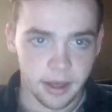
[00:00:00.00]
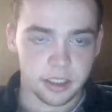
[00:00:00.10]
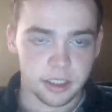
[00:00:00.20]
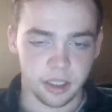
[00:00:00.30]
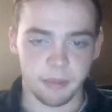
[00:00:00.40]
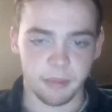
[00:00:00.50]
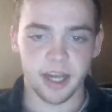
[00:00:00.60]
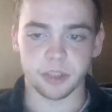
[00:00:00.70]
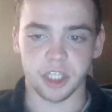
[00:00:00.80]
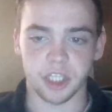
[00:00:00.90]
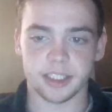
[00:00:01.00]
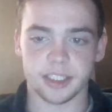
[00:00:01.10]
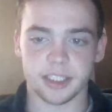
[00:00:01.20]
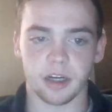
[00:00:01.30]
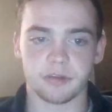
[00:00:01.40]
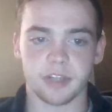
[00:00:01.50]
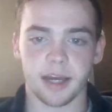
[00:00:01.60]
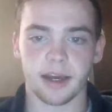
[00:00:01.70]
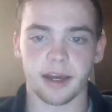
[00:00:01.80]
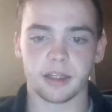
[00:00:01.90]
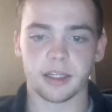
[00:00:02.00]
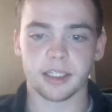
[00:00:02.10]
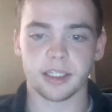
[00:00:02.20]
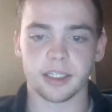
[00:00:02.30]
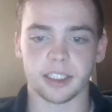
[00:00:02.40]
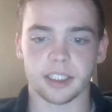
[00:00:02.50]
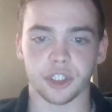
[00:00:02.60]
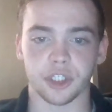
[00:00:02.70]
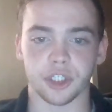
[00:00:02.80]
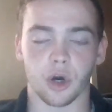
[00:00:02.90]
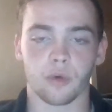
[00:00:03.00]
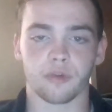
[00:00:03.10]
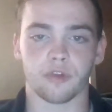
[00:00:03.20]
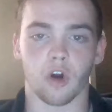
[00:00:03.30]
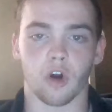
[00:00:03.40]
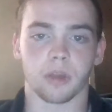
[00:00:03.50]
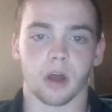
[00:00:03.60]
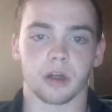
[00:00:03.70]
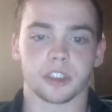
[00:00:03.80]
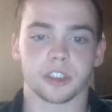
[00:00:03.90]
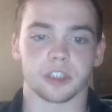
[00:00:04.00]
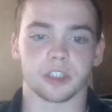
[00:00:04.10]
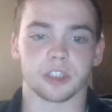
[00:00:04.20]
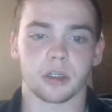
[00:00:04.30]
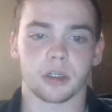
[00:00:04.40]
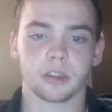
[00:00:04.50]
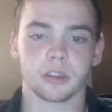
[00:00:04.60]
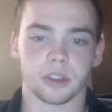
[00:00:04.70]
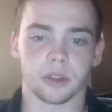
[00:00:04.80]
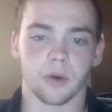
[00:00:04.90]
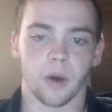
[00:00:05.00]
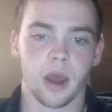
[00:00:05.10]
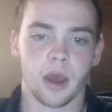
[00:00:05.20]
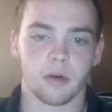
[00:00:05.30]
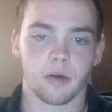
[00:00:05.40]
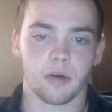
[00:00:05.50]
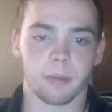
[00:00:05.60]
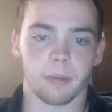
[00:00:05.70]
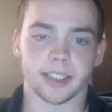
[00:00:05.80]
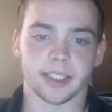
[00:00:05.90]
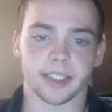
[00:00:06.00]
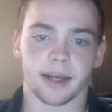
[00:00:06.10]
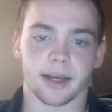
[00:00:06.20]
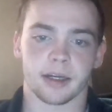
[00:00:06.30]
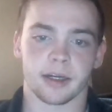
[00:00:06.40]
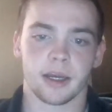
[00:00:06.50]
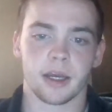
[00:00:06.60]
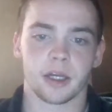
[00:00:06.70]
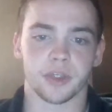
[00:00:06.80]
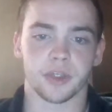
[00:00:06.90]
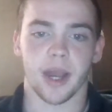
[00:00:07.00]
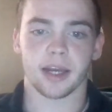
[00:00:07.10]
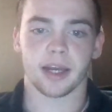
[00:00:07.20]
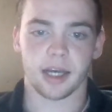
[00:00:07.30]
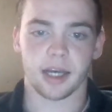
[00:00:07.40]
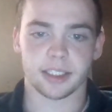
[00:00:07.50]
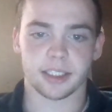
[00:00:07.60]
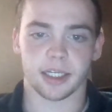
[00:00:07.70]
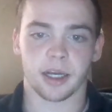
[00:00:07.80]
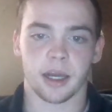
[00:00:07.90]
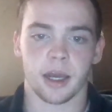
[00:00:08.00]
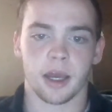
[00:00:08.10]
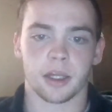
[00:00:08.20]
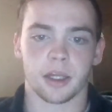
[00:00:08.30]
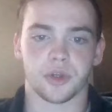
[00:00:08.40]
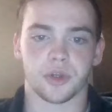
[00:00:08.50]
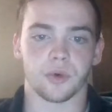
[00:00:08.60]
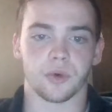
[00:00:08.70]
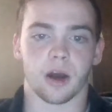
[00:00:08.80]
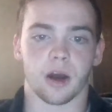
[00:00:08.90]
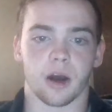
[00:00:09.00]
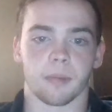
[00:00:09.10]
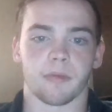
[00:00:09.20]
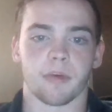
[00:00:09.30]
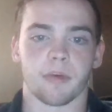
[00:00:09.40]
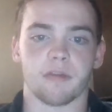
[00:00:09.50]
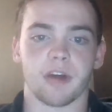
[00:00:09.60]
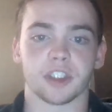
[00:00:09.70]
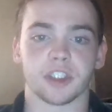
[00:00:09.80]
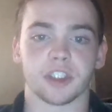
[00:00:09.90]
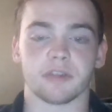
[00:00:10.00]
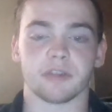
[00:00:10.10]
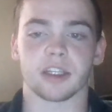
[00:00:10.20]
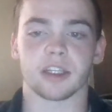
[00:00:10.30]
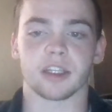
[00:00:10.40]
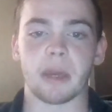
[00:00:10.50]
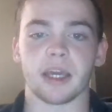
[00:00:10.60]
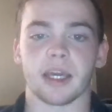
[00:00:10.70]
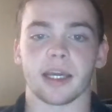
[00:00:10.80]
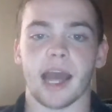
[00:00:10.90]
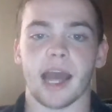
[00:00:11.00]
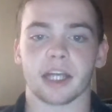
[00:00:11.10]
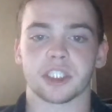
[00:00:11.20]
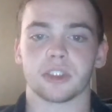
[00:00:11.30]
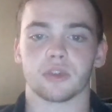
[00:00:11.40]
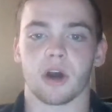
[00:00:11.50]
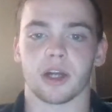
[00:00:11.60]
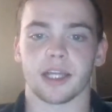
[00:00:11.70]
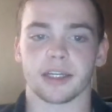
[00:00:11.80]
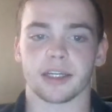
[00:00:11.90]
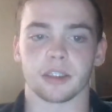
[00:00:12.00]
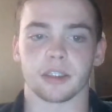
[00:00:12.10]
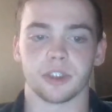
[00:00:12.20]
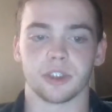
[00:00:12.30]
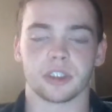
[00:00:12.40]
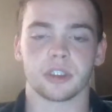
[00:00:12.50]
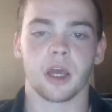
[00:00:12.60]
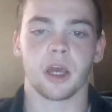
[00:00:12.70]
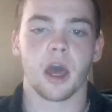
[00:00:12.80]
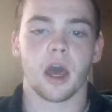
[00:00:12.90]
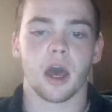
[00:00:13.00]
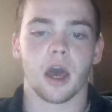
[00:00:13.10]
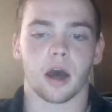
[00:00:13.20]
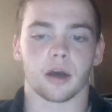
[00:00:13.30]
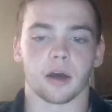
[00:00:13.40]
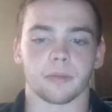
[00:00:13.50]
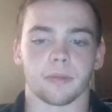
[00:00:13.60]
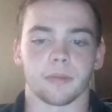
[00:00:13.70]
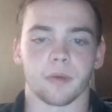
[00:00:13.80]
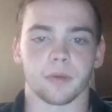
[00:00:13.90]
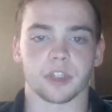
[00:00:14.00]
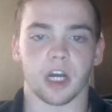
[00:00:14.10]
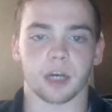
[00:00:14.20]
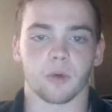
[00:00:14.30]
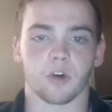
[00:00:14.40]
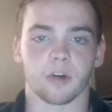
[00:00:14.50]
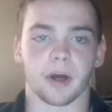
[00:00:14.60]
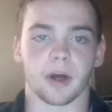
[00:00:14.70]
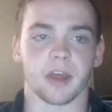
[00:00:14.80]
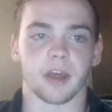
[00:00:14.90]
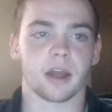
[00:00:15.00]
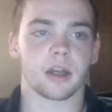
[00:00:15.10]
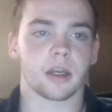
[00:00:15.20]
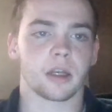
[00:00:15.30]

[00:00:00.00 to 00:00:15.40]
So the main objective of data analytics is to go from large to small, so from big data to analyzing to eventually finally making an action, drawing that conclusion. And we'll talk more about that.